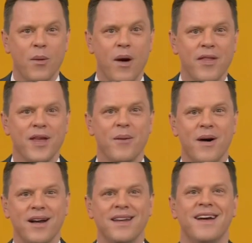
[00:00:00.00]
they won, they
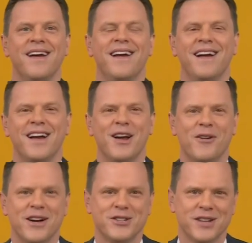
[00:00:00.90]
won.
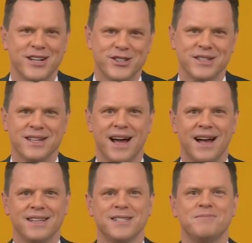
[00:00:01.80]
Congratulations,
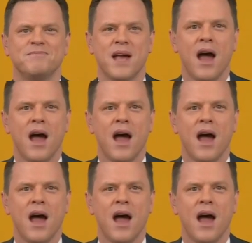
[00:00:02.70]
guys.